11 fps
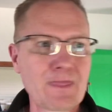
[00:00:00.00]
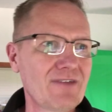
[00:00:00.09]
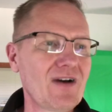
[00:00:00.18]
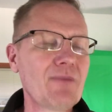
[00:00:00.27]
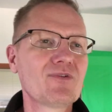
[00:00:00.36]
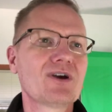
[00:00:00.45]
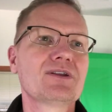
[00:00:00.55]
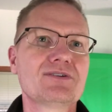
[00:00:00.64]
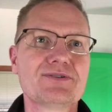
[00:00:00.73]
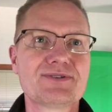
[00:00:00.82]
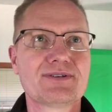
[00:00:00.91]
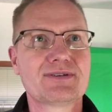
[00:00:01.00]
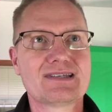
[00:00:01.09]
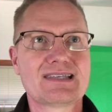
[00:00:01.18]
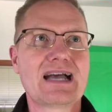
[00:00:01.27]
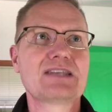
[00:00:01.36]
If I'm going to
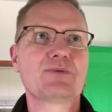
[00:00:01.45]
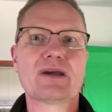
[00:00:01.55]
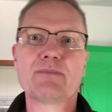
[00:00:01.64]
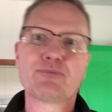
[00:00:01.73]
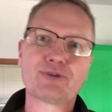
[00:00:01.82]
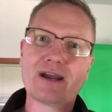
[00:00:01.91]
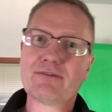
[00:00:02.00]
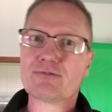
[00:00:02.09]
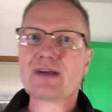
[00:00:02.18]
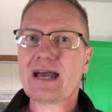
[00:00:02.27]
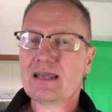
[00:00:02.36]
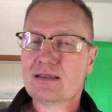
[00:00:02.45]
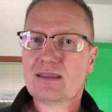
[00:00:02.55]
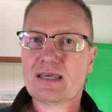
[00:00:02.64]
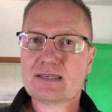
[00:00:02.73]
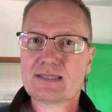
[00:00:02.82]
decide to wear a bright
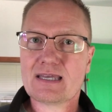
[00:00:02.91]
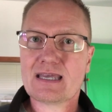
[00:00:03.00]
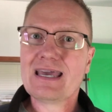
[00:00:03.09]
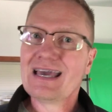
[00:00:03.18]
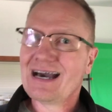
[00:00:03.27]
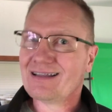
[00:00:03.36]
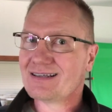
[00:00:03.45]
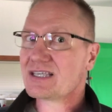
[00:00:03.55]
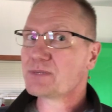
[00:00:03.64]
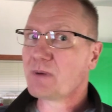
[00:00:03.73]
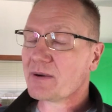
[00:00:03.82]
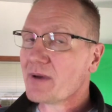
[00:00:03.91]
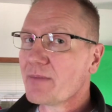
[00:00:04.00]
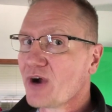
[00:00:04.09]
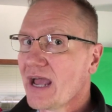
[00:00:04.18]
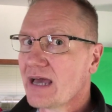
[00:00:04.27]
red, this thing, unless it's part of my
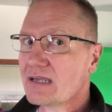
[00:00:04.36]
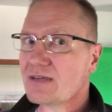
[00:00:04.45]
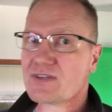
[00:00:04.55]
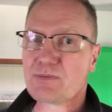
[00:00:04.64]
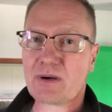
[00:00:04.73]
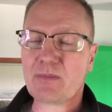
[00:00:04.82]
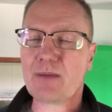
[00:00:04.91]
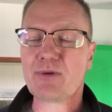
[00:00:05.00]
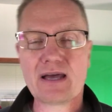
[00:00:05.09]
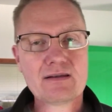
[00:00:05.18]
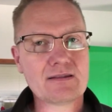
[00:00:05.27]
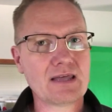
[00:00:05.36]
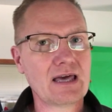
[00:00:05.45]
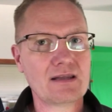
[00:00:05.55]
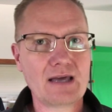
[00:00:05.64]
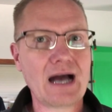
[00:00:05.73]
brand, if it's part of my brand,
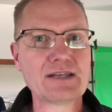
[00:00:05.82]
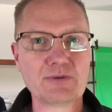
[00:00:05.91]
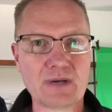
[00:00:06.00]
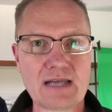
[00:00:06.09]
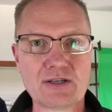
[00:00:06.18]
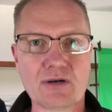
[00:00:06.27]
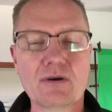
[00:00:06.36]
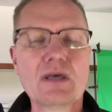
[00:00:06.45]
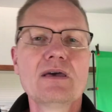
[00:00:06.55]
then I do what I do.